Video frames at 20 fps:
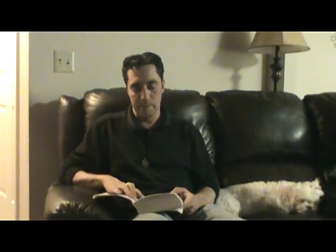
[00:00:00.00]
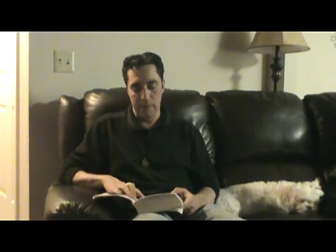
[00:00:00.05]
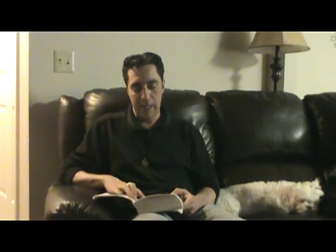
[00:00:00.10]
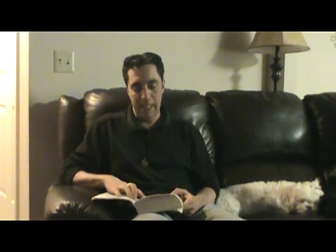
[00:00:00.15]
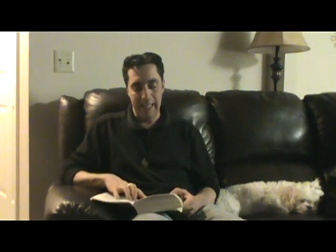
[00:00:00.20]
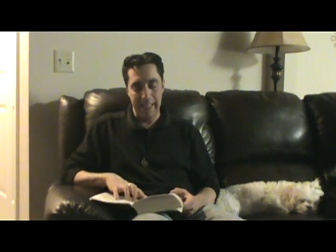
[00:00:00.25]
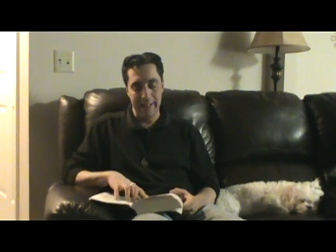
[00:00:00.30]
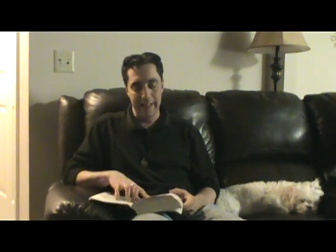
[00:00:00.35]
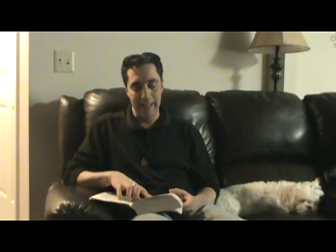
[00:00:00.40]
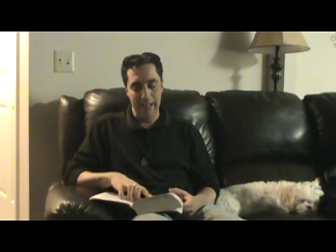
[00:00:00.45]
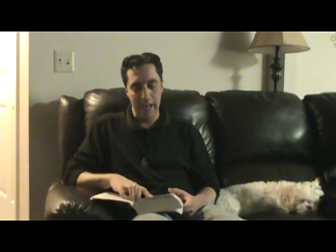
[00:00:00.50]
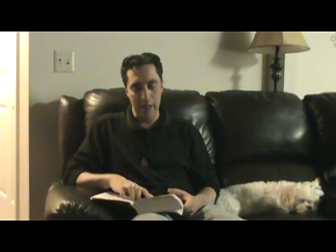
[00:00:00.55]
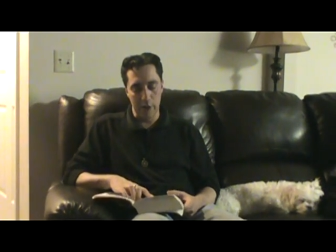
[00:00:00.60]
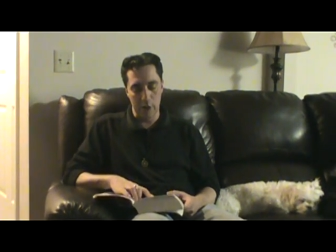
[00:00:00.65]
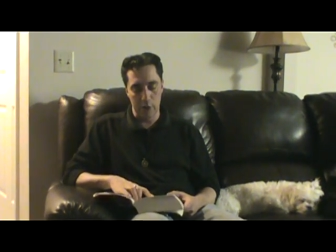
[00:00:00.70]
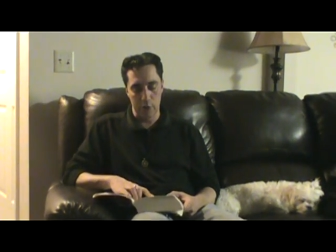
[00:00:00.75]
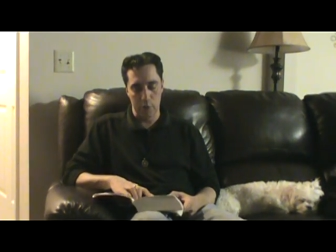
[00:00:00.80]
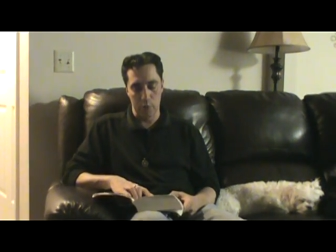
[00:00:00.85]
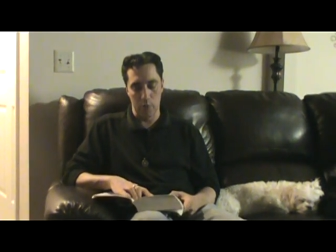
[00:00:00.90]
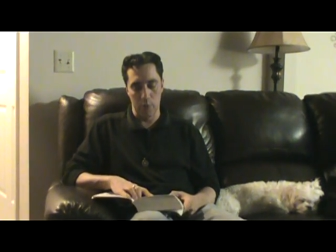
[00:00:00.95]
He cannot
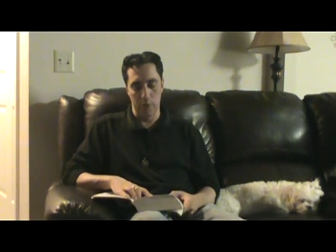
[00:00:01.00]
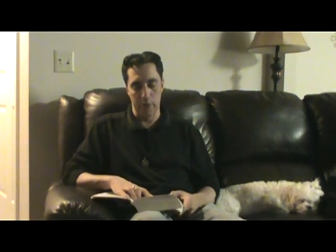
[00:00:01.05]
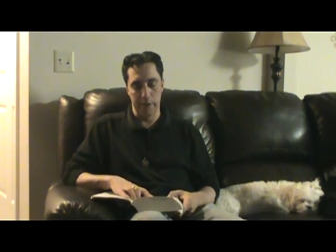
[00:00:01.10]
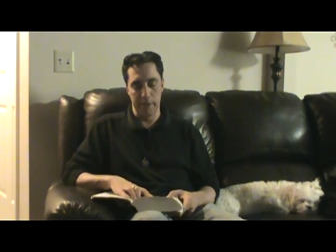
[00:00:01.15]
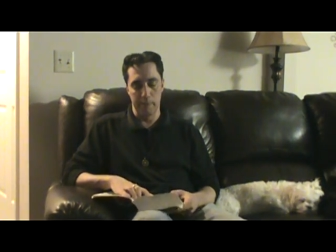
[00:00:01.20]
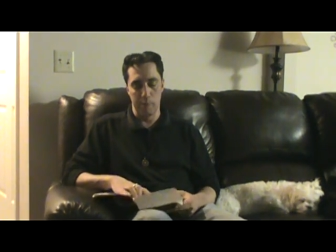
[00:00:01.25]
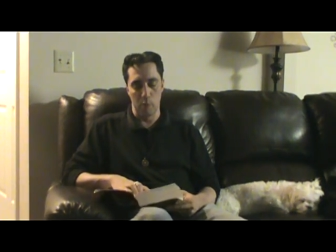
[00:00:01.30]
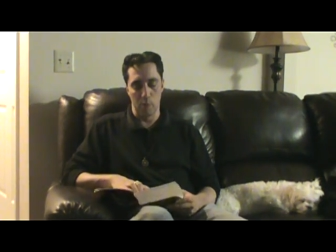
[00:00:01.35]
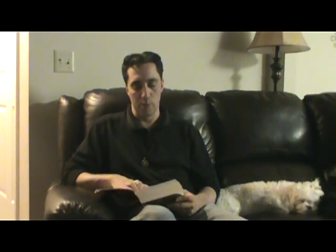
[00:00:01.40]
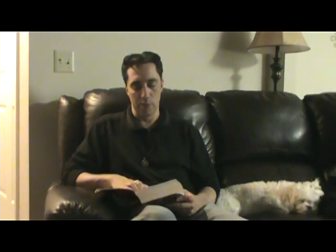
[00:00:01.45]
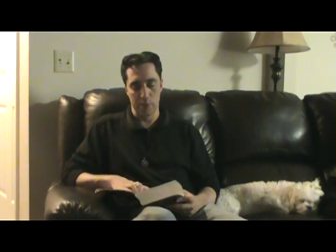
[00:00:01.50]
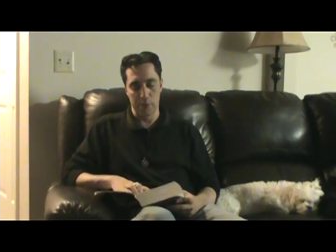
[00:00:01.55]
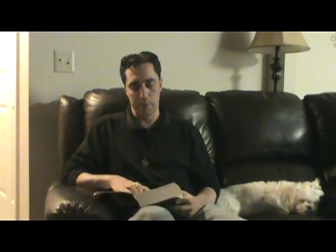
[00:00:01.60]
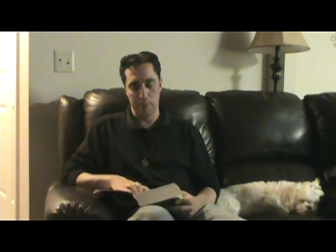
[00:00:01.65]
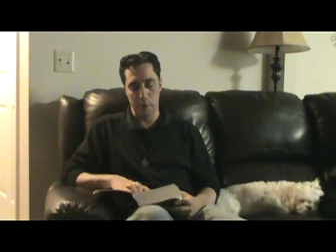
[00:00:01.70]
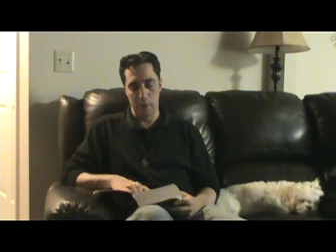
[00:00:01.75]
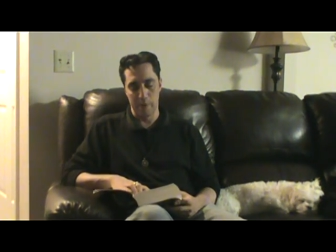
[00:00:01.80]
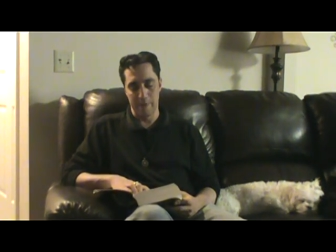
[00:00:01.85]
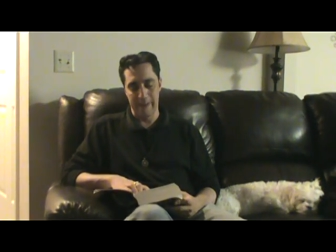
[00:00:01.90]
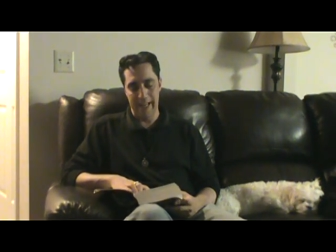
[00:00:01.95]
control the immortal
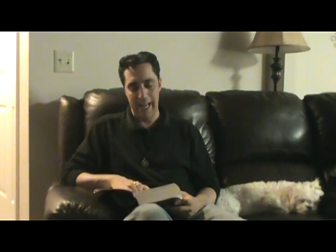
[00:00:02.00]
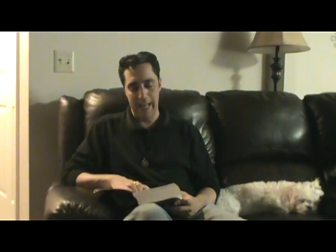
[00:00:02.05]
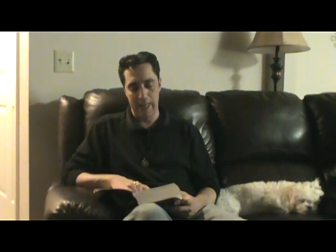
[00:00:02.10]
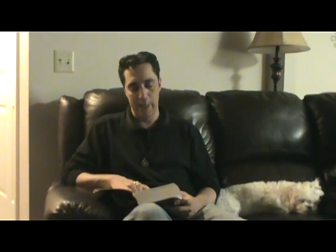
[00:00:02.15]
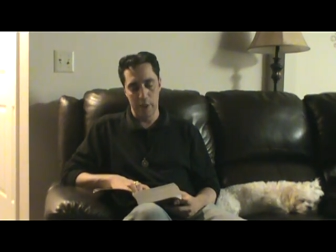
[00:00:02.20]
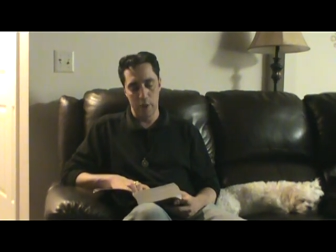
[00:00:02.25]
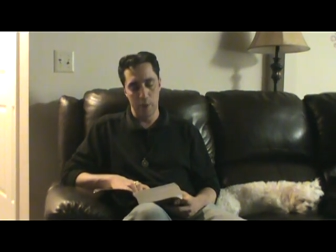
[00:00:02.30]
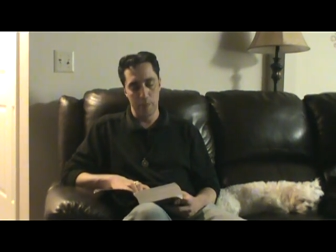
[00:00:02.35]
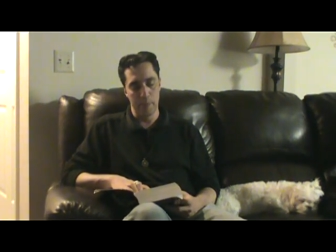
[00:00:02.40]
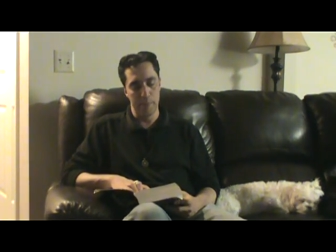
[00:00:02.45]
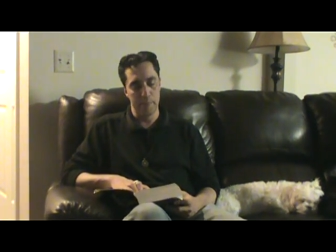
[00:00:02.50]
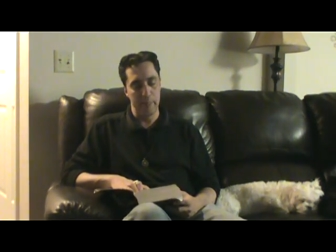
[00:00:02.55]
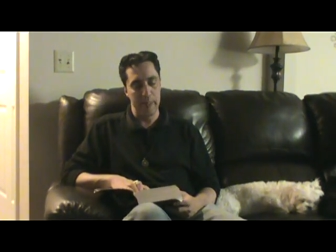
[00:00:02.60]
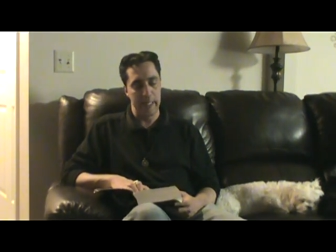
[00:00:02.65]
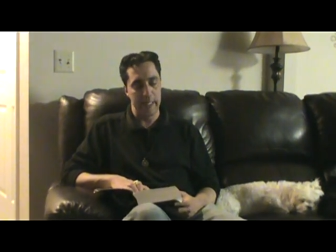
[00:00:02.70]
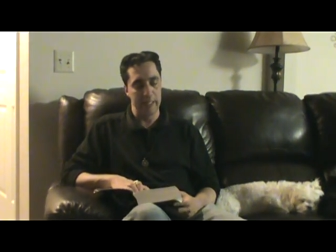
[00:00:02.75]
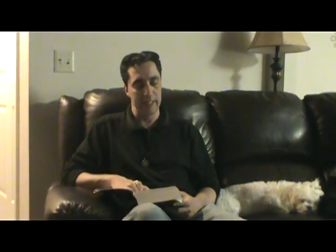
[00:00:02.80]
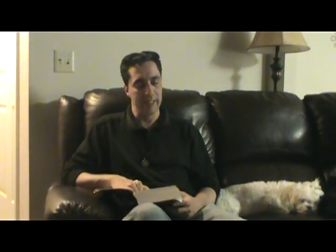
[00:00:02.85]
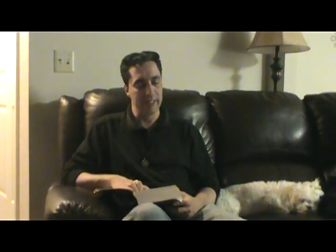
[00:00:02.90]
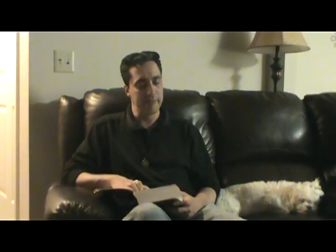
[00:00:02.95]
spirit of any human
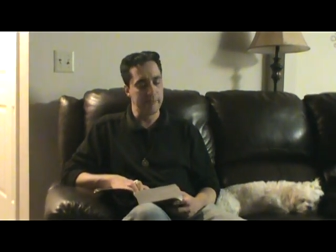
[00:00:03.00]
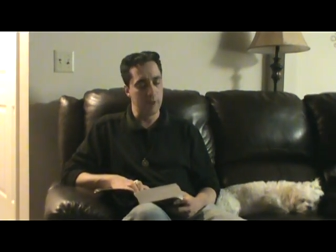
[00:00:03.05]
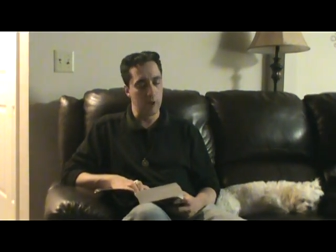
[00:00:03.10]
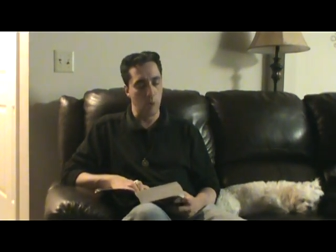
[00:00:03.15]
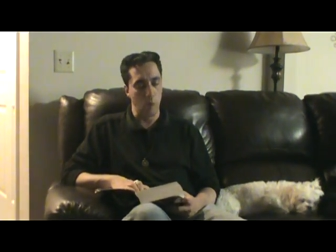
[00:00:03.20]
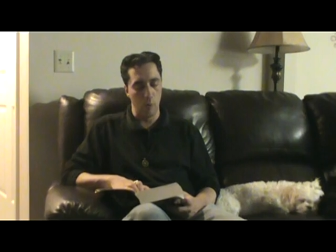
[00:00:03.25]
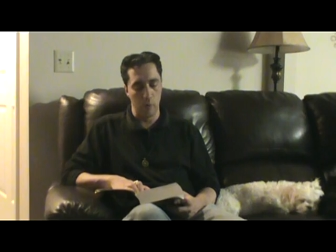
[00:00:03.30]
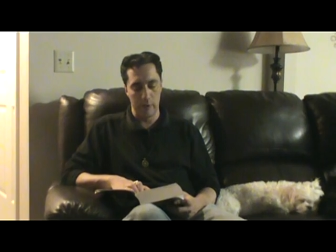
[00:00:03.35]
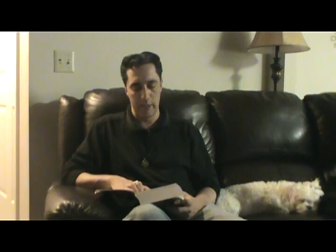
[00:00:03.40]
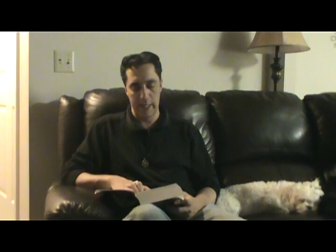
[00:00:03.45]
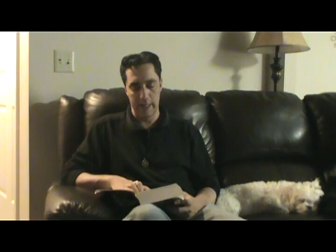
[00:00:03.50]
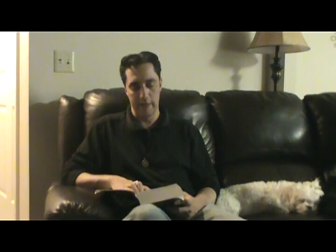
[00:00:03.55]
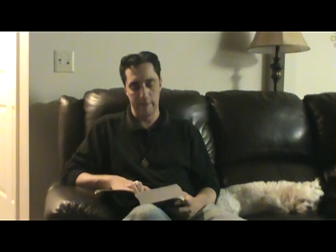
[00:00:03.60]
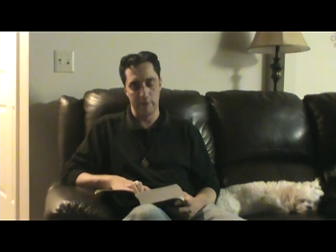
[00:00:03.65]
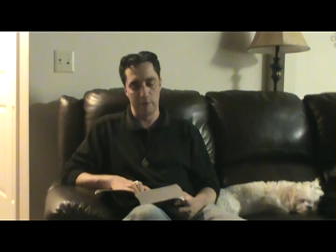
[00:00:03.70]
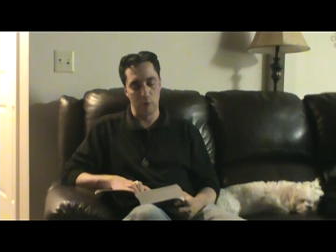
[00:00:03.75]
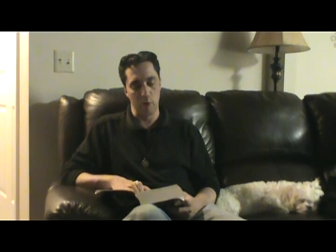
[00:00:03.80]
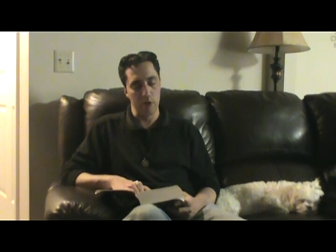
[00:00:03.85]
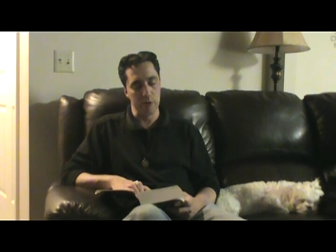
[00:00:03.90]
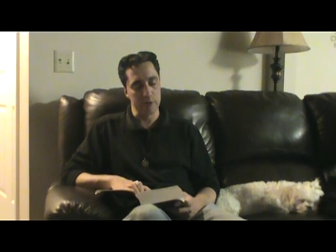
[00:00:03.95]
being, living or dead,
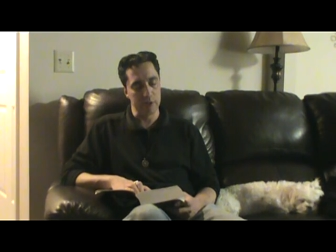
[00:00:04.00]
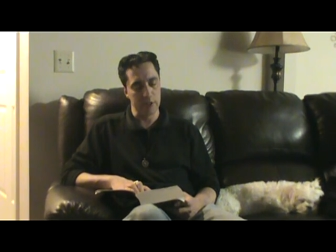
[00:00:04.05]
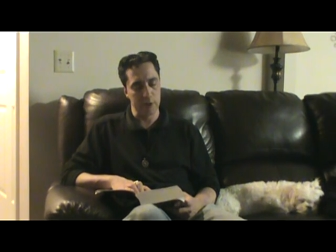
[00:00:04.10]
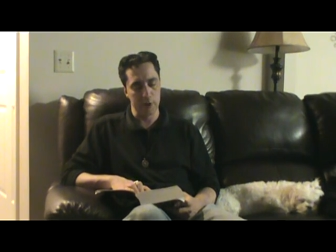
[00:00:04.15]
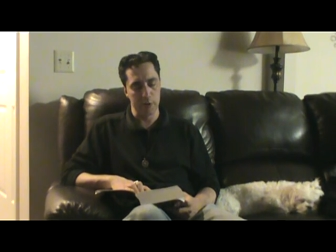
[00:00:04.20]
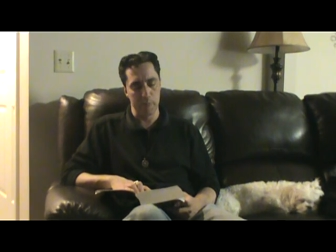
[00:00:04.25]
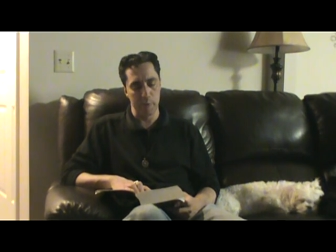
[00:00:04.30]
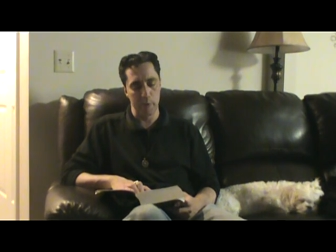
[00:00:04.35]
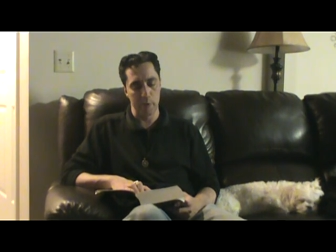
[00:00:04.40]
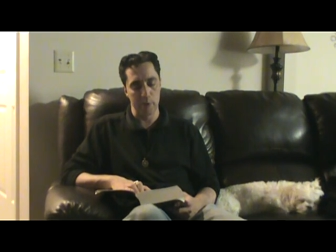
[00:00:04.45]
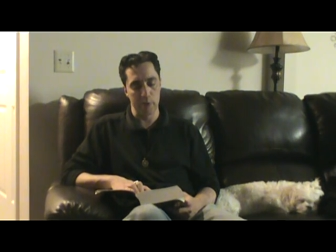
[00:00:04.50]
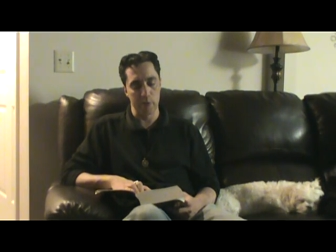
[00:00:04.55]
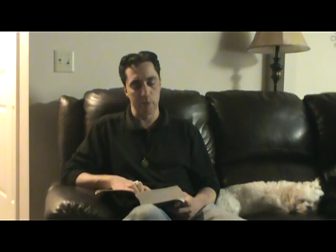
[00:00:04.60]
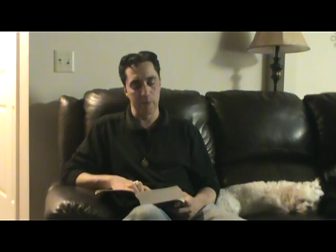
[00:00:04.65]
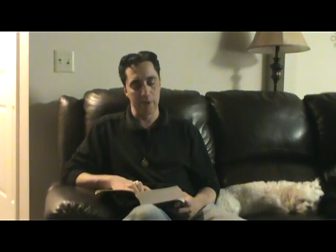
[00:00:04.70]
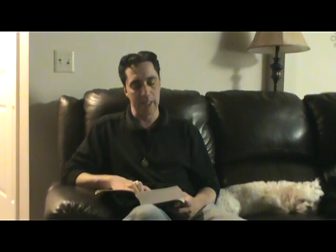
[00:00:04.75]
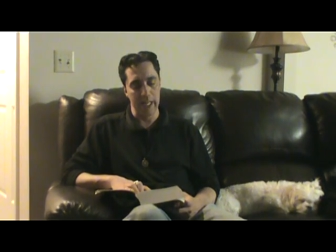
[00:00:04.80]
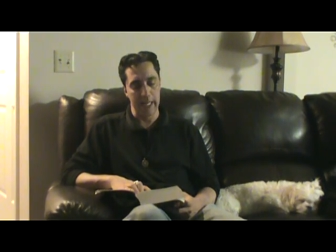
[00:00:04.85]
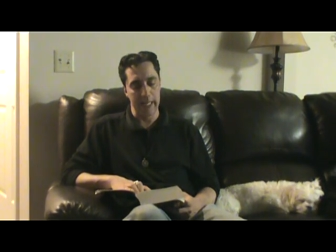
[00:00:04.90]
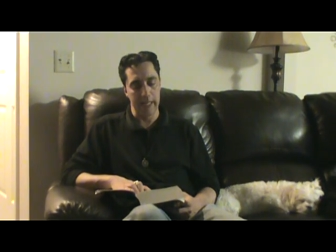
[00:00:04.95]
for all such spirits are
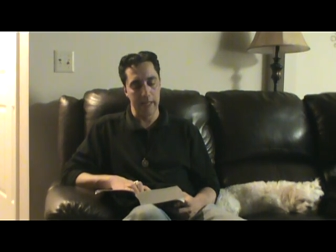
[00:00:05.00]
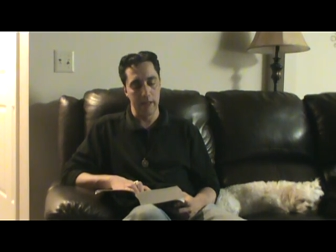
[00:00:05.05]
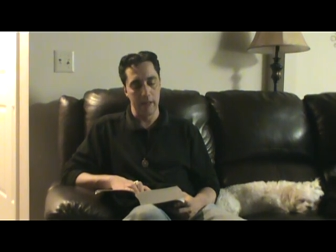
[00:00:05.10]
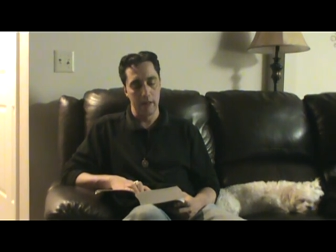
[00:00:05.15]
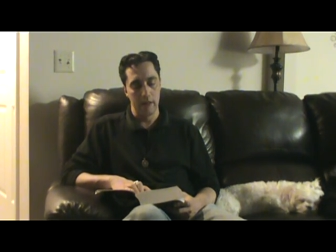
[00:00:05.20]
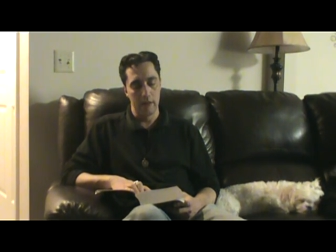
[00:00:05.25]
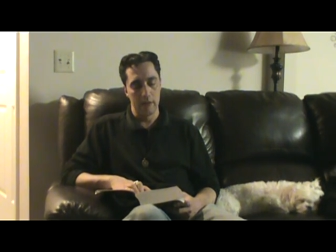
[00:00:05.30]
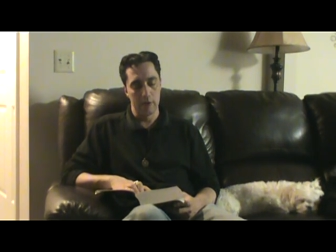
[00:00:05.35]
alike